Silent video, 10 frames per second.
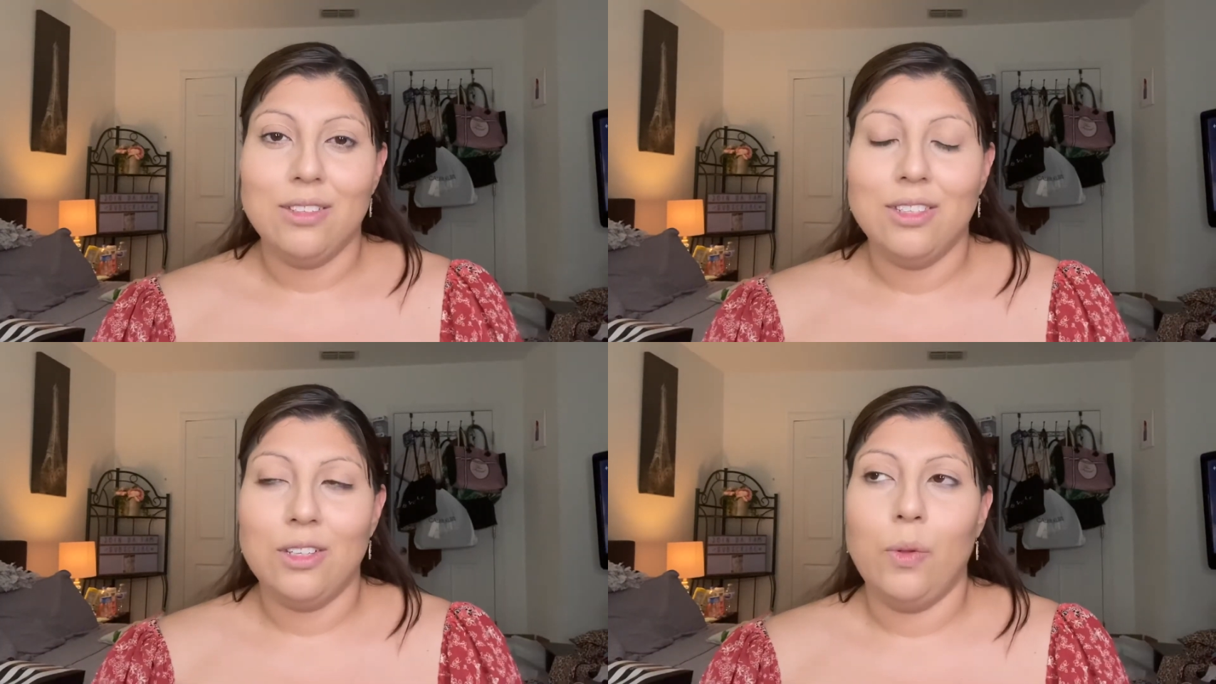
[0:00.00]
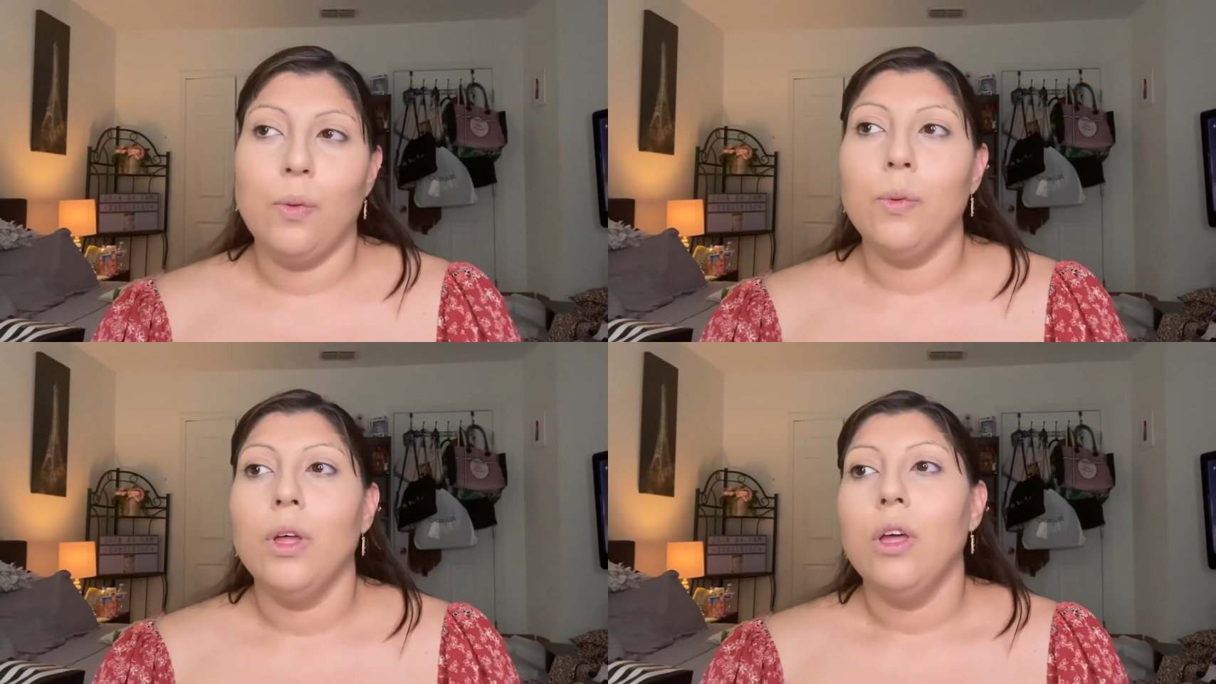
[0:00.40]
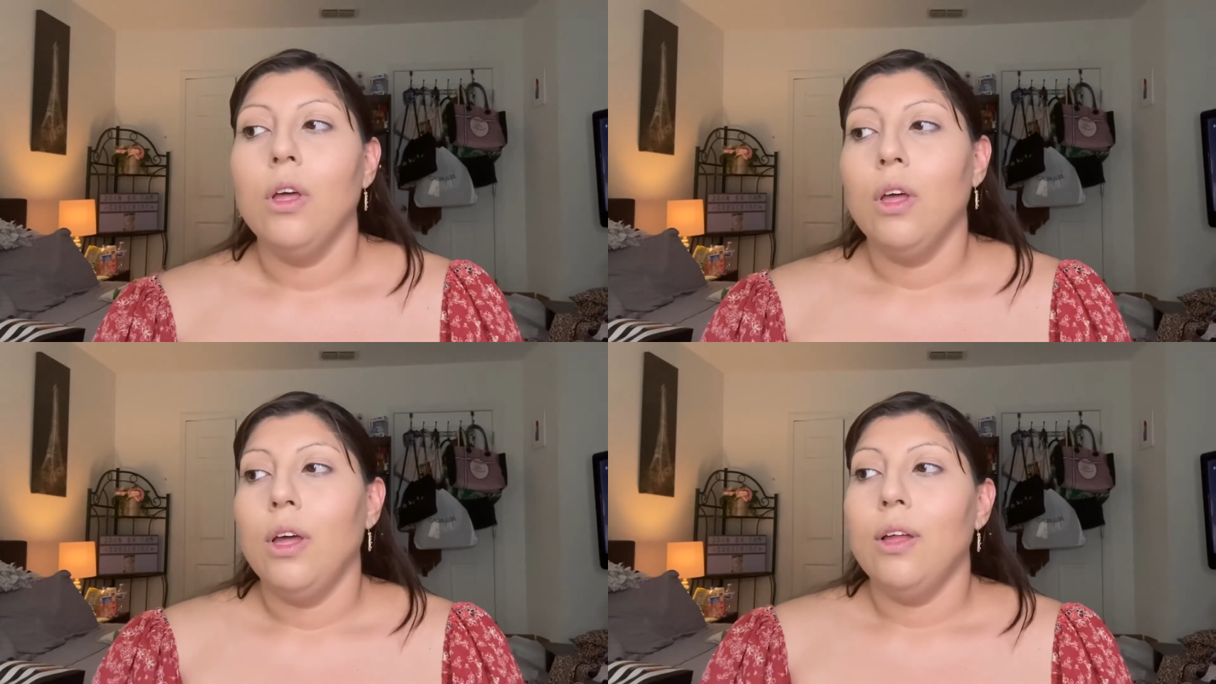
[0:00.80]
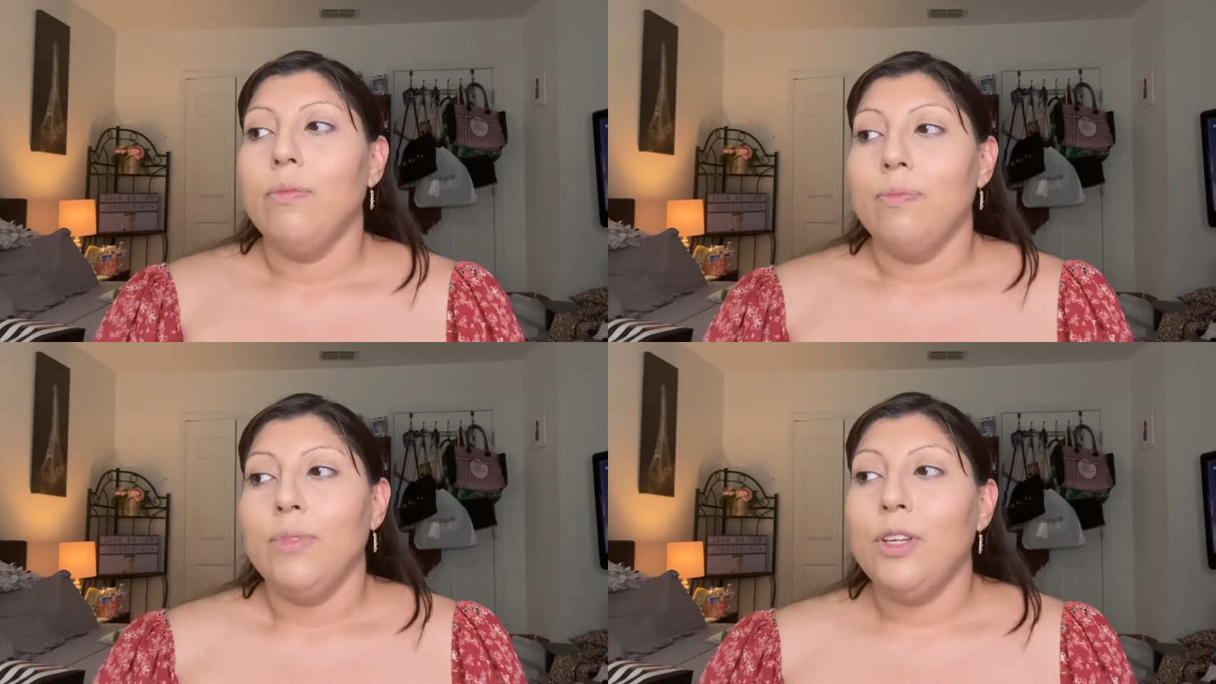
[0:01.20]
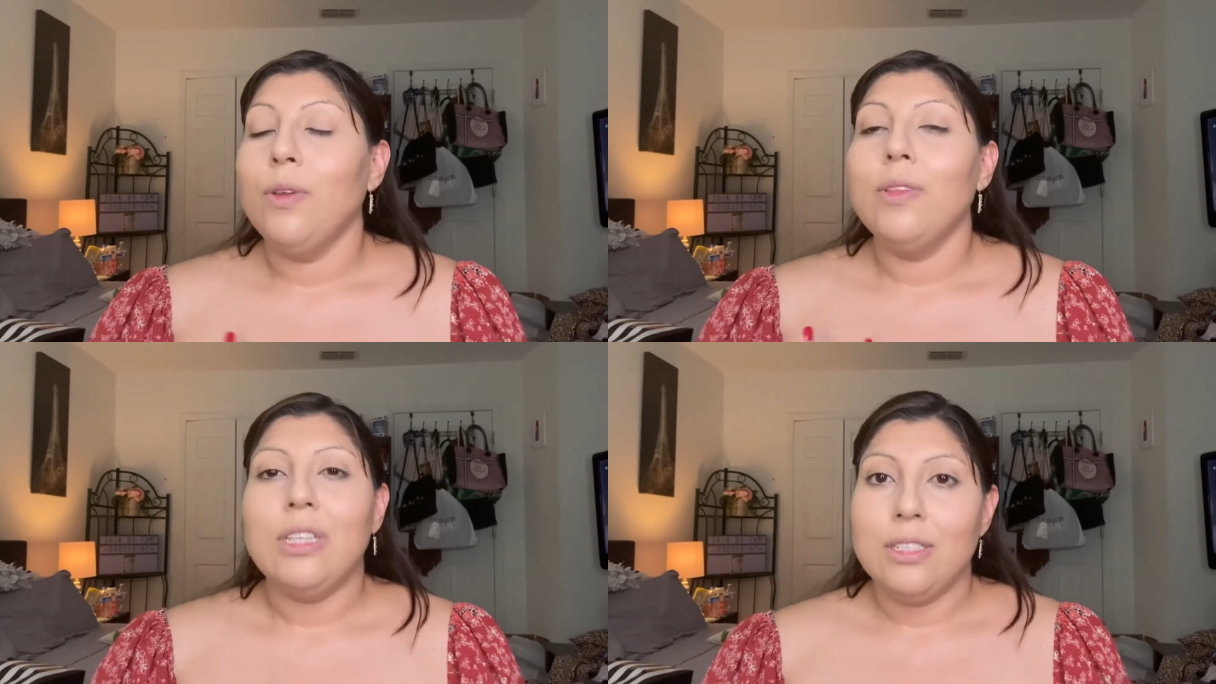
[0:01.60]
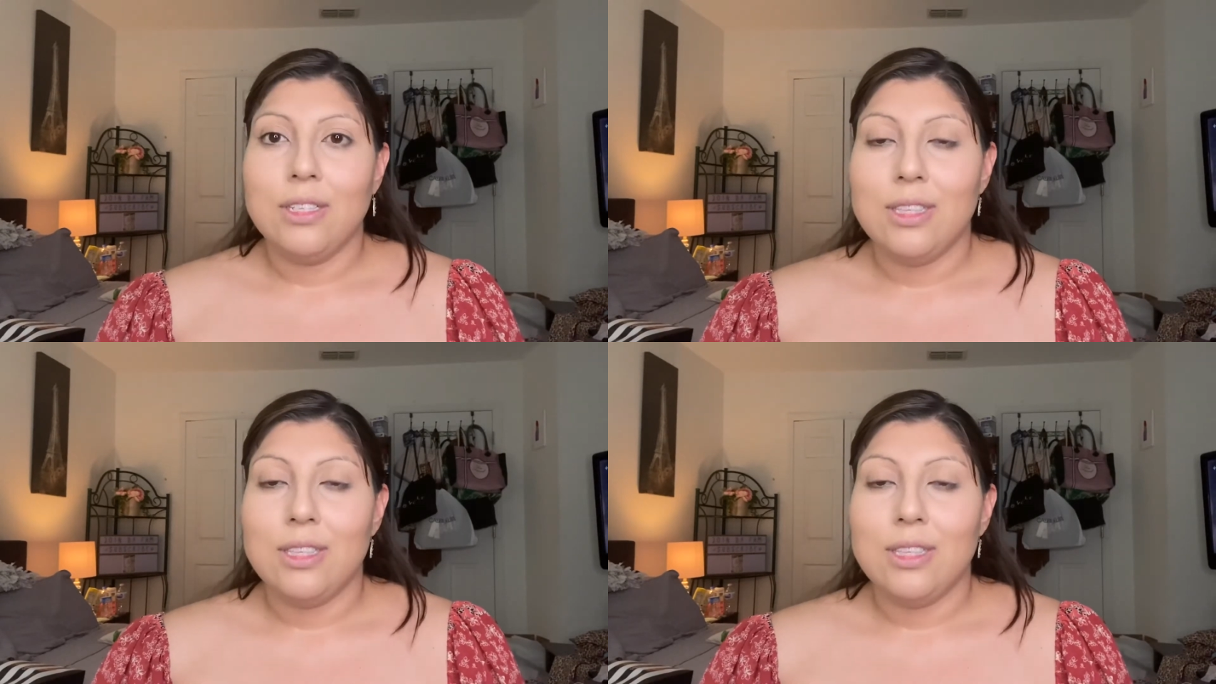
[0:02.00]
So, you know, this